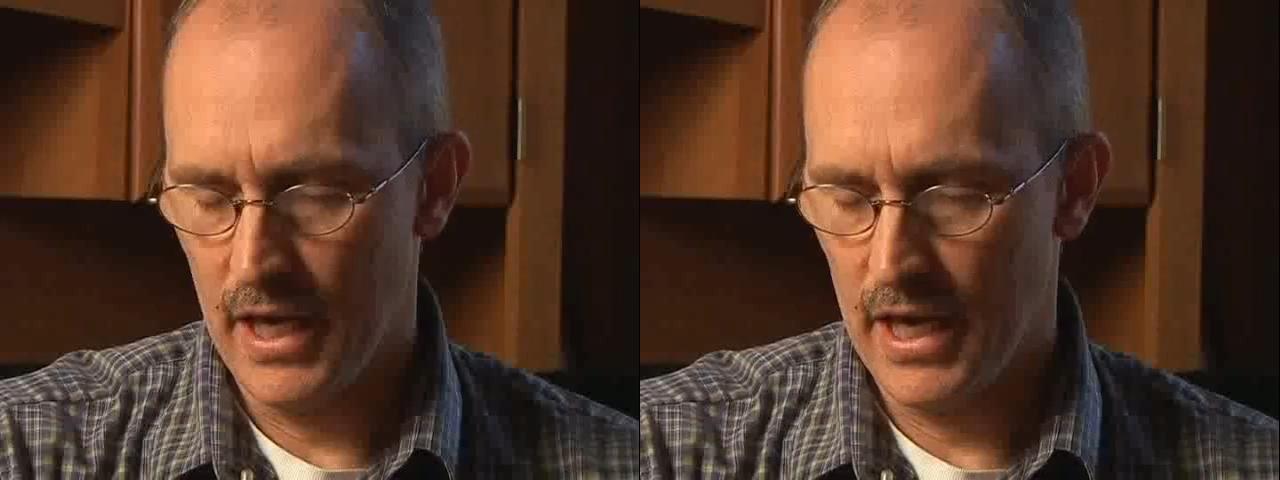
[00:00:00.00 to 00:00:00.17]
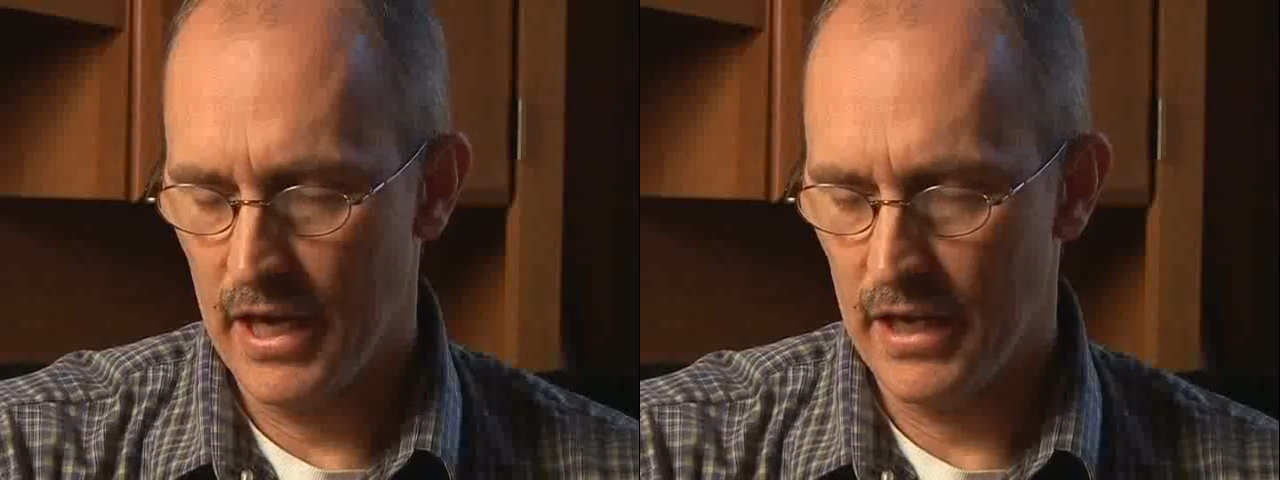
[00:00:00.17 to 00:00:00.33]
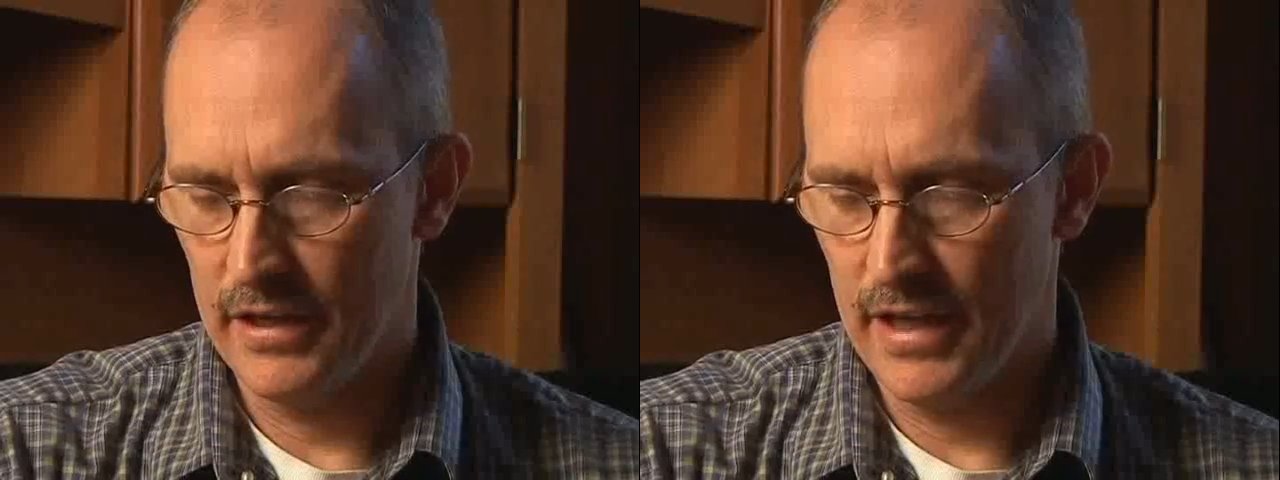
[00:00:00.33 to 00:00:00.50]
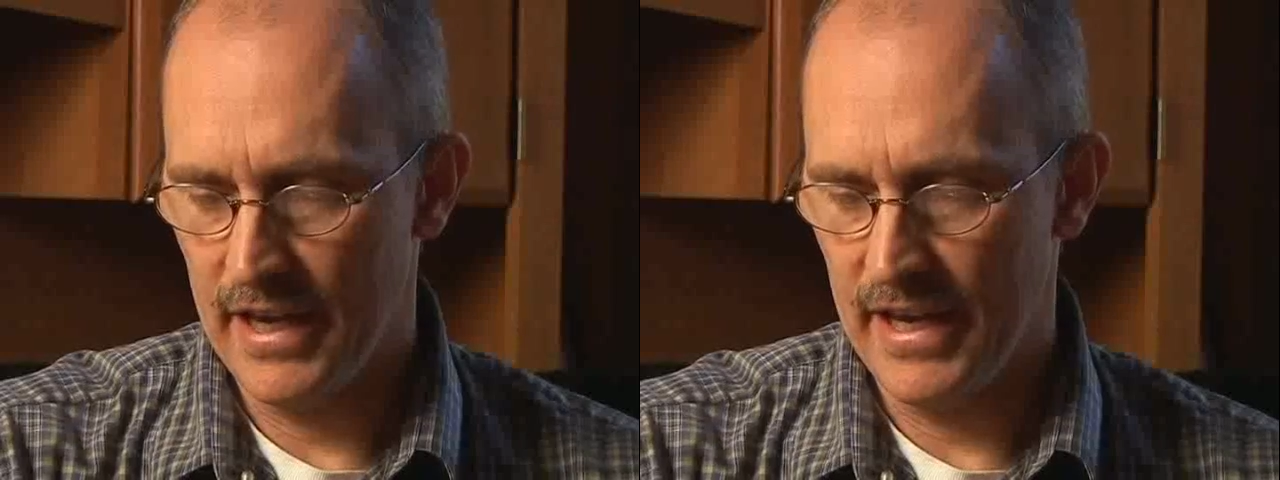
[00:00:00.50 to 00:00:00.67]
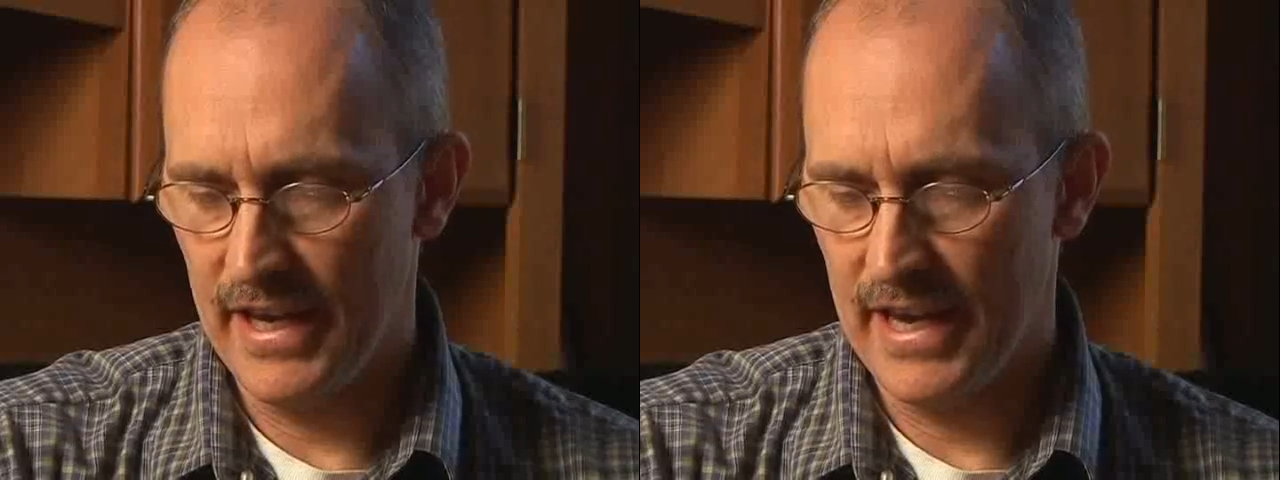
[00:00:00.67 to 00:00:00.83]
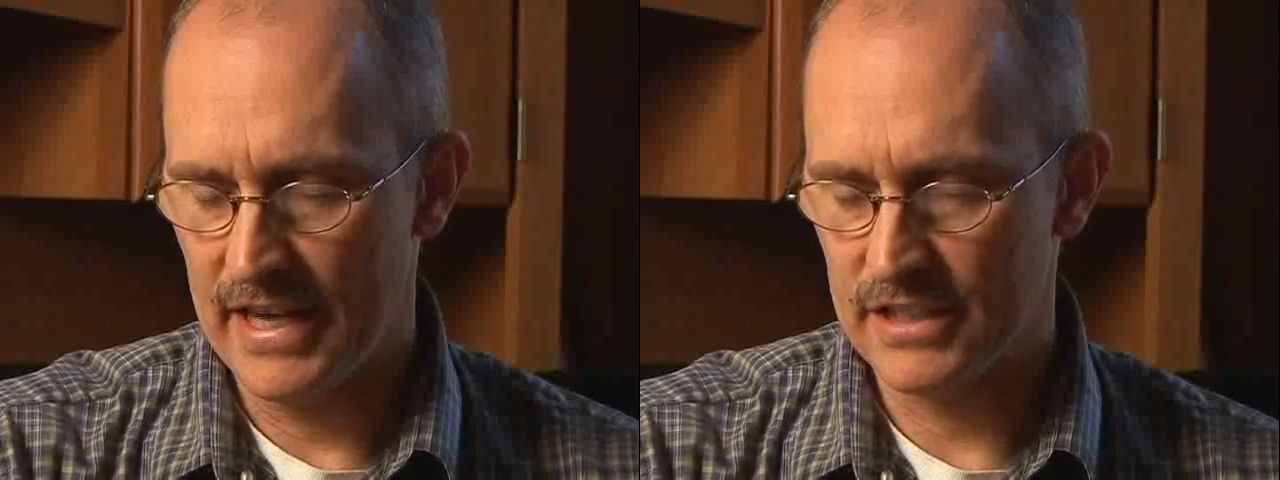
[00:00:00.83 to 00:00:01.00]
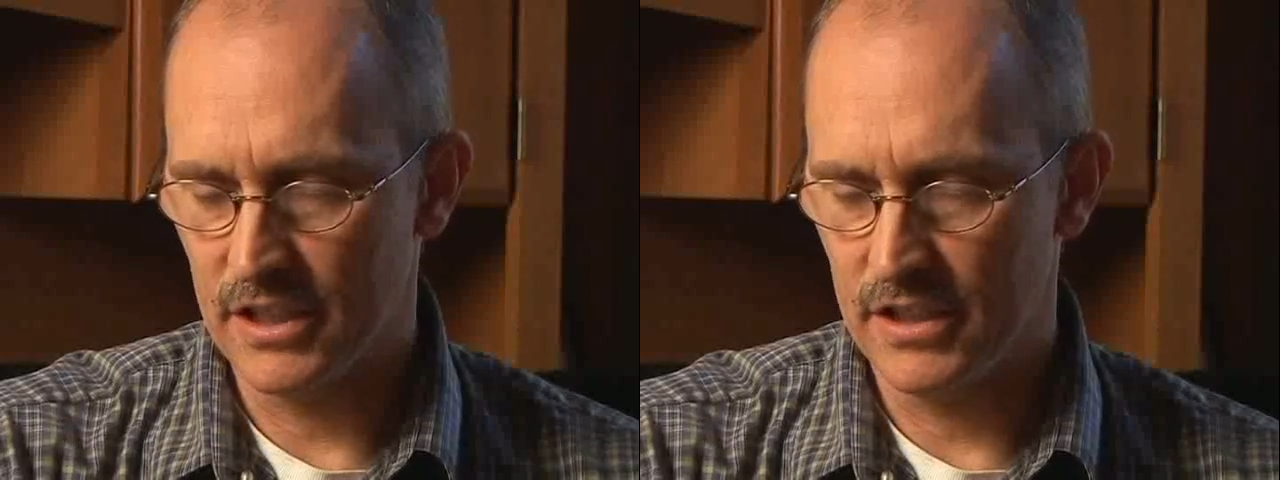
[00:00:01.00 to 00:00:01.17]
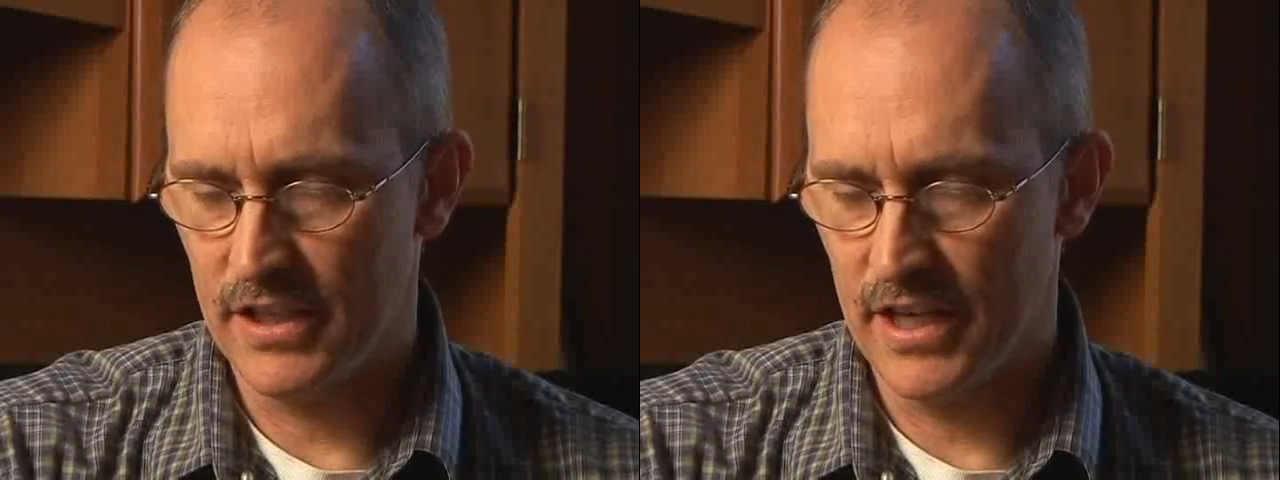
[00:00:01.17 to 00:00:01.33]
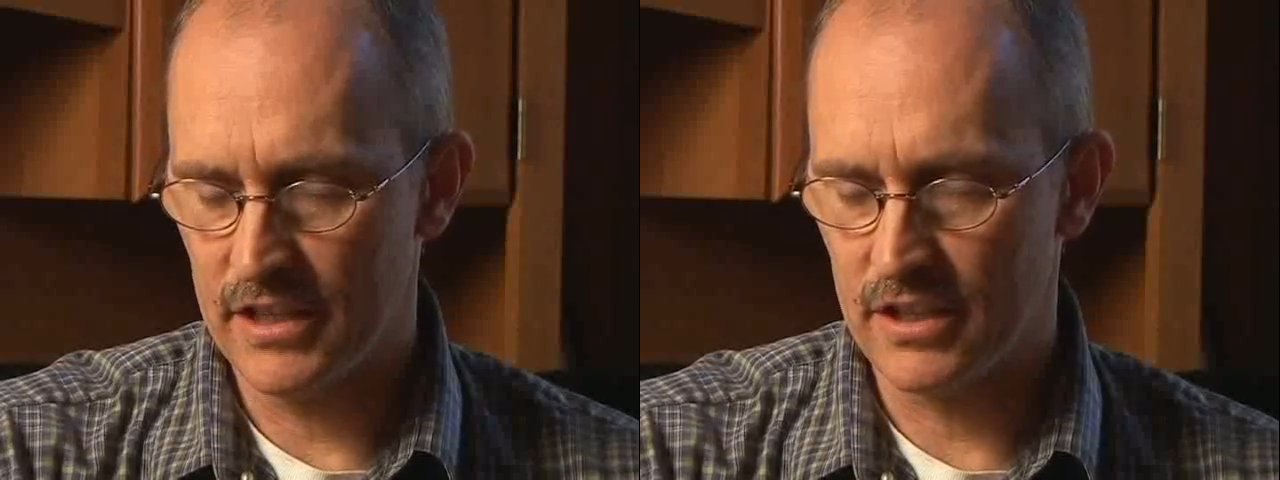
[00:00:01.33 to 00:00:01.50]
And as a
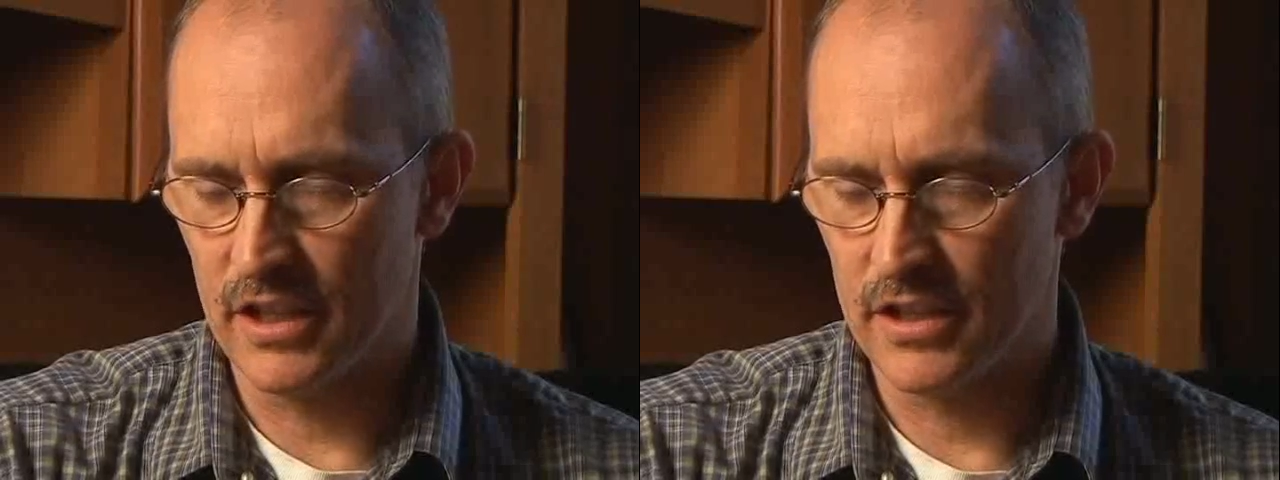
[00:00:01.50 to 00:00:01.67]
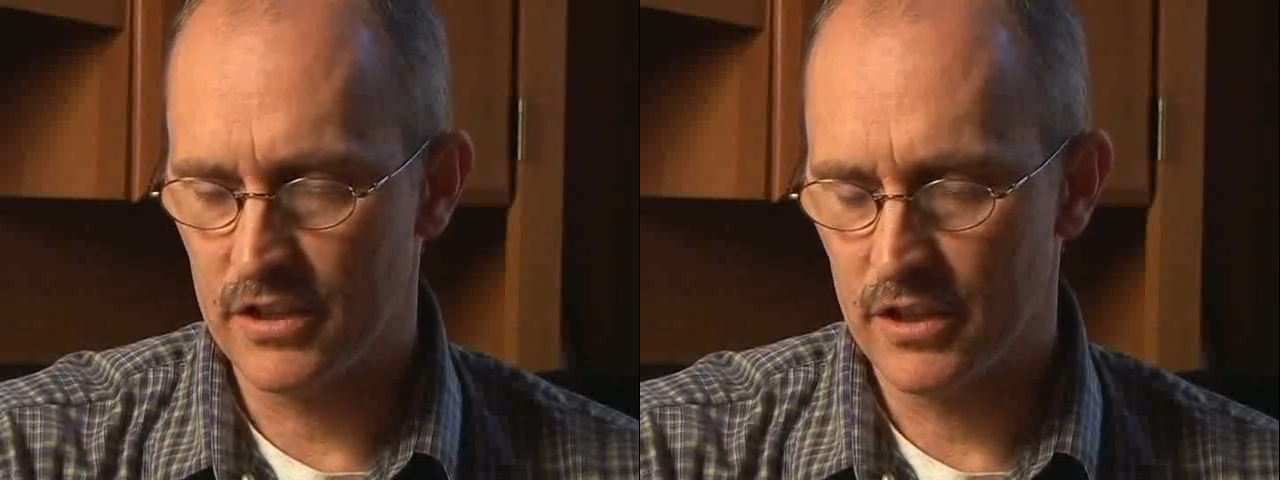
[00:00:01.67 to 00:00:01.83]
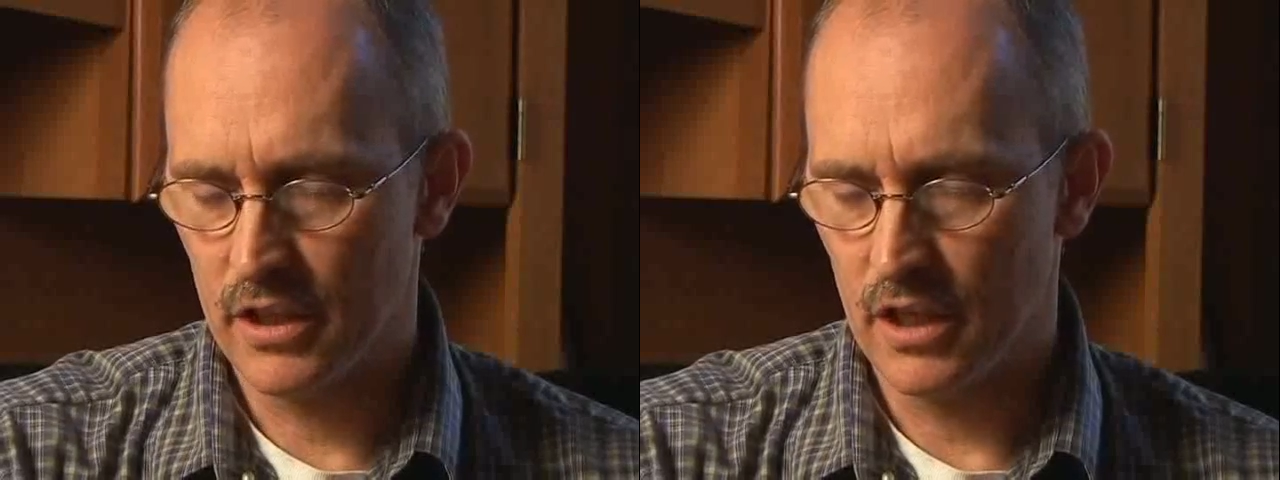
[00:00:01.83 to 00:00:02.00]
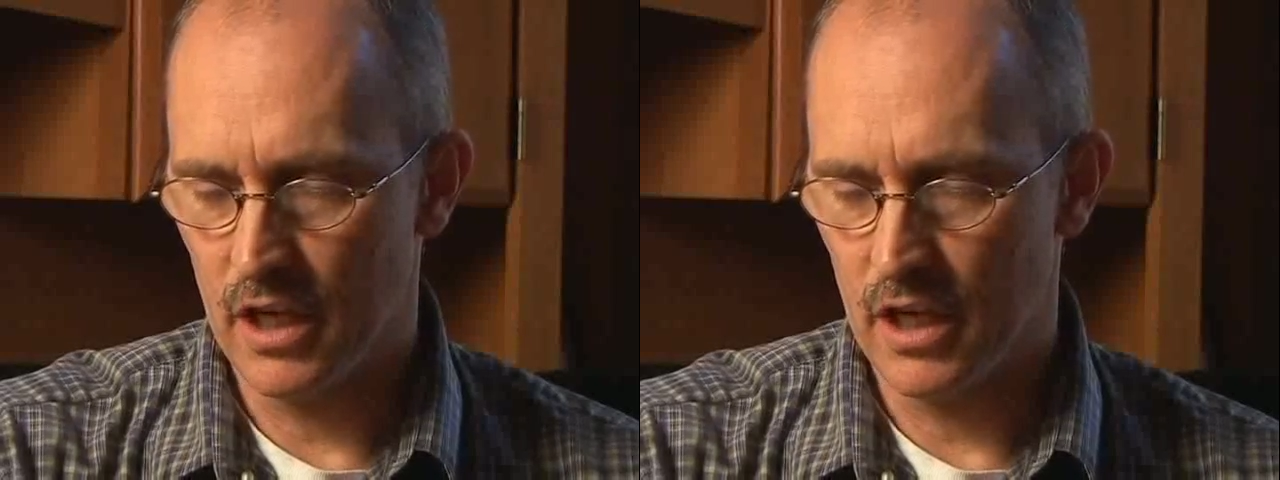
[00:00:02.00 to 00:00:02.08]
dentist,